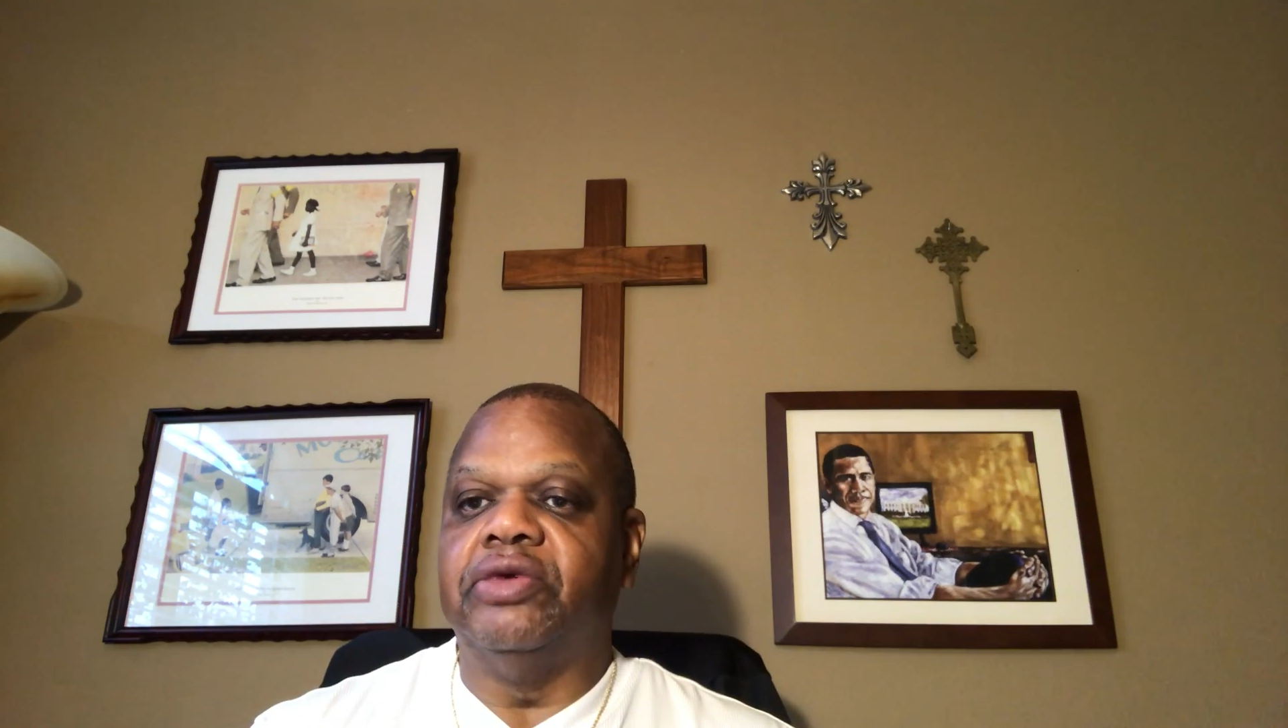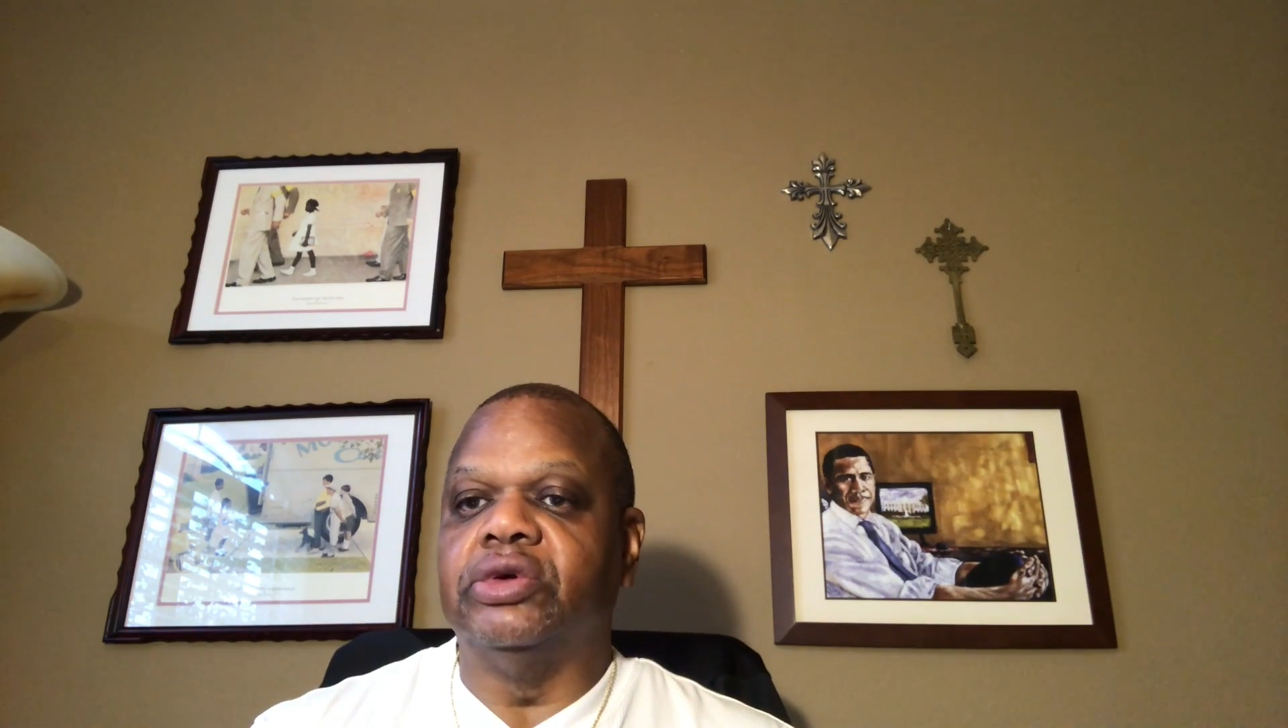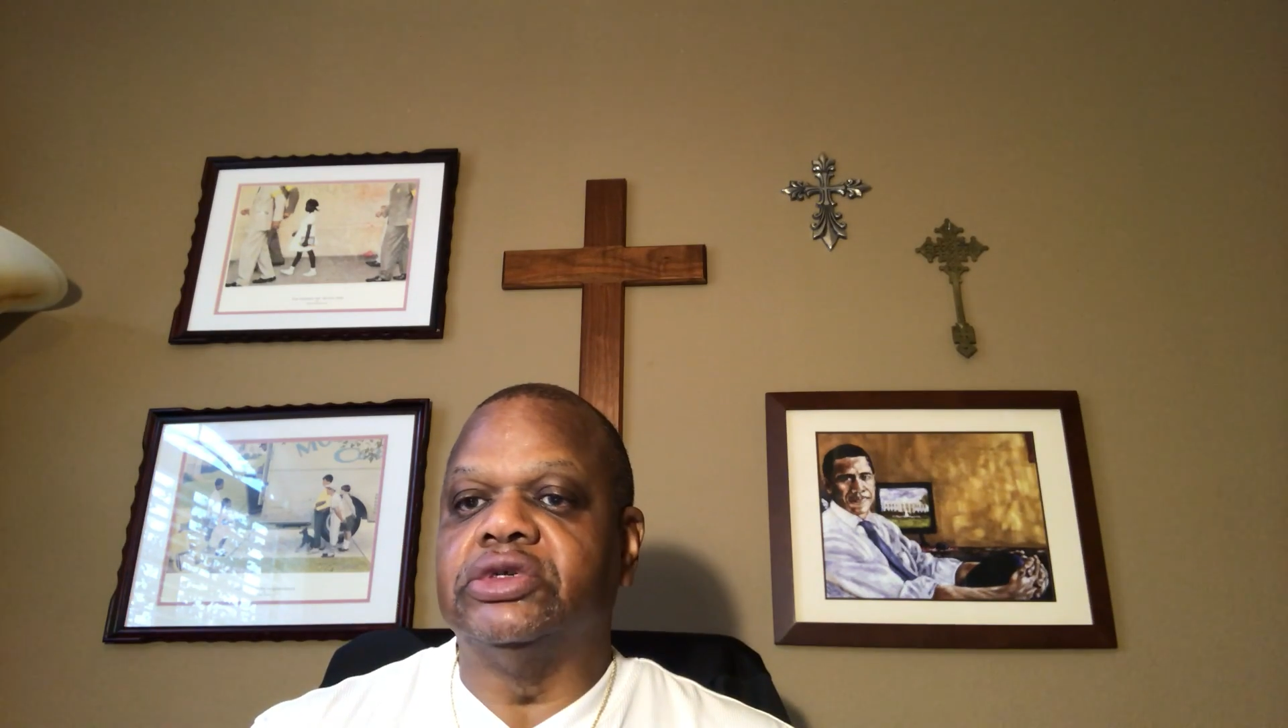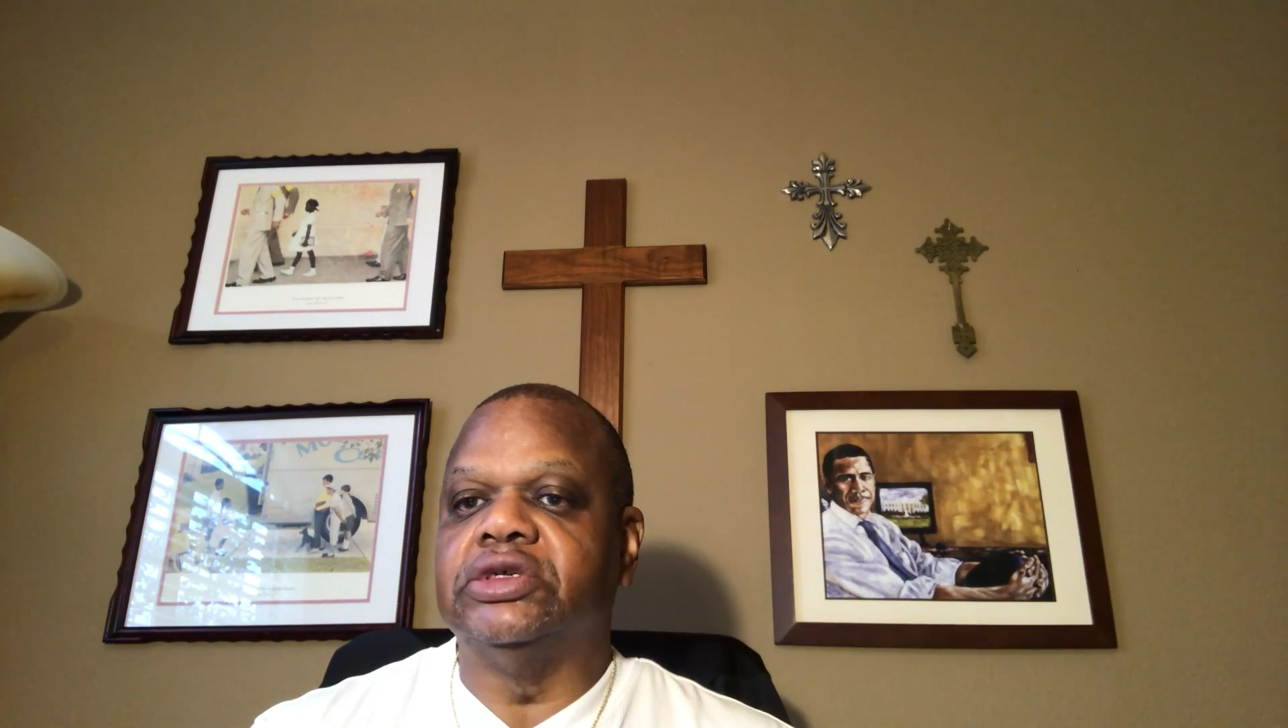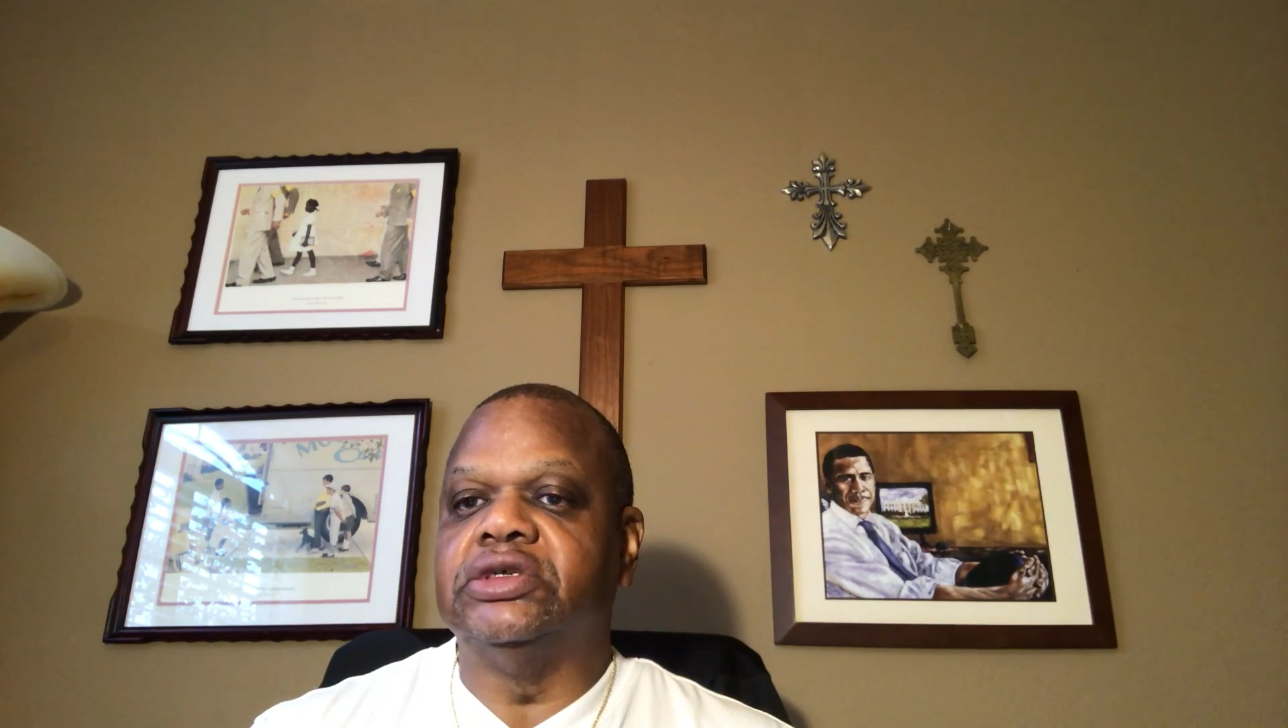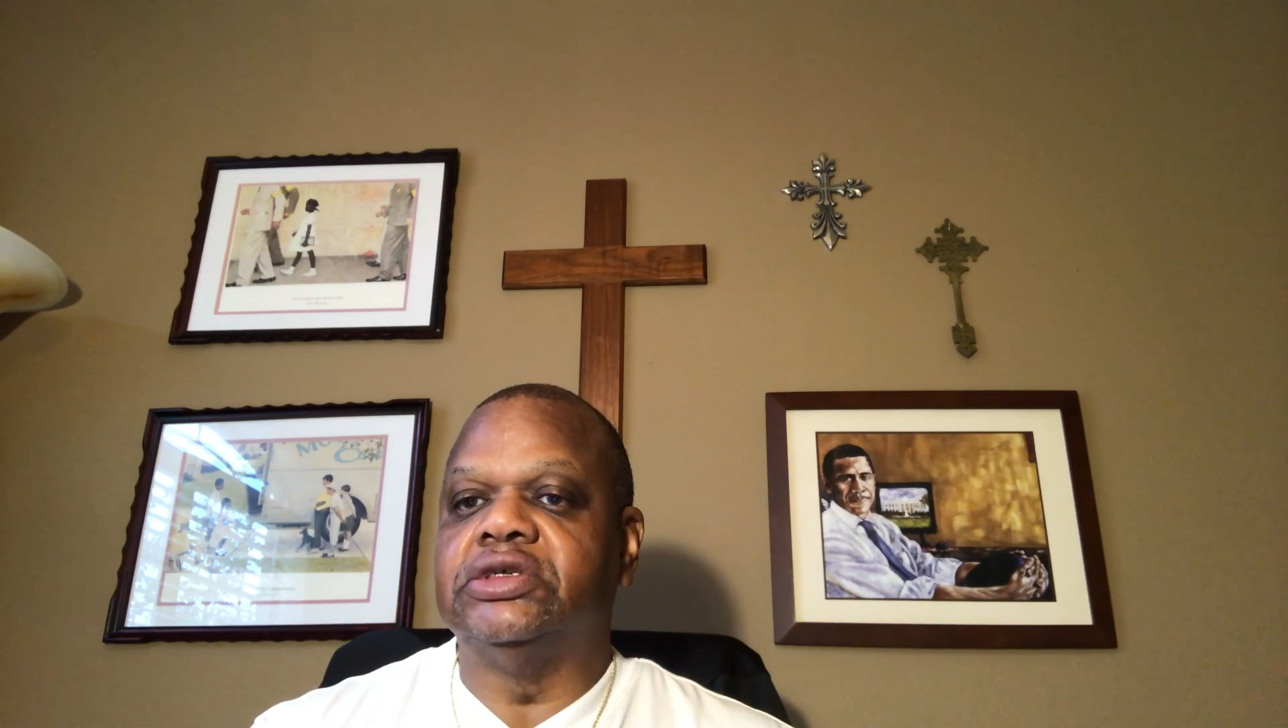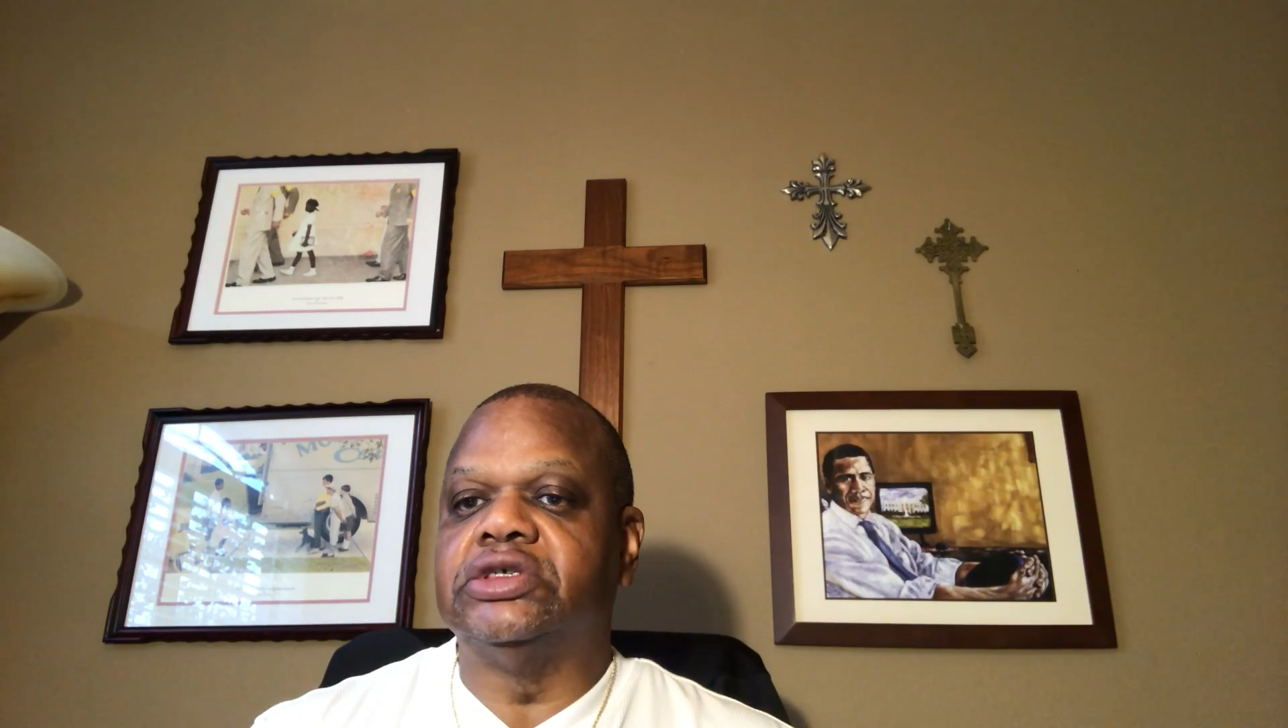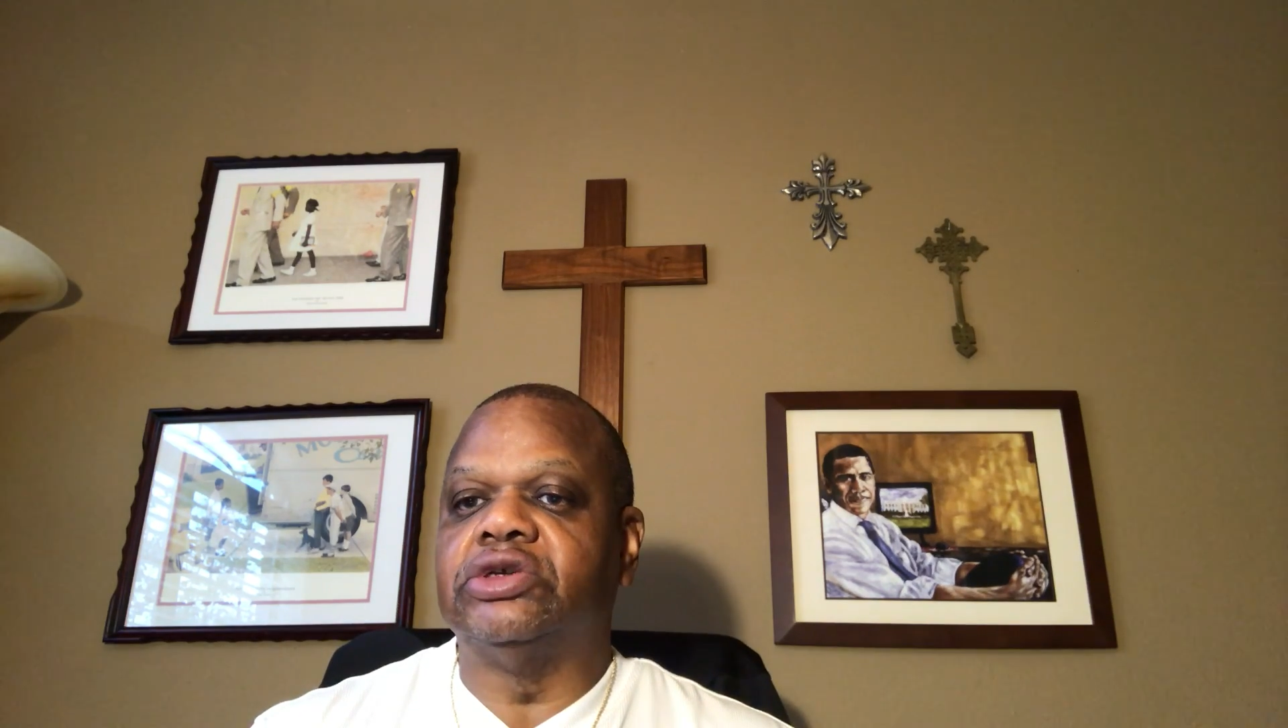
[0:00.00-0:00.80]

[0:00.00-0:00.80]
verses,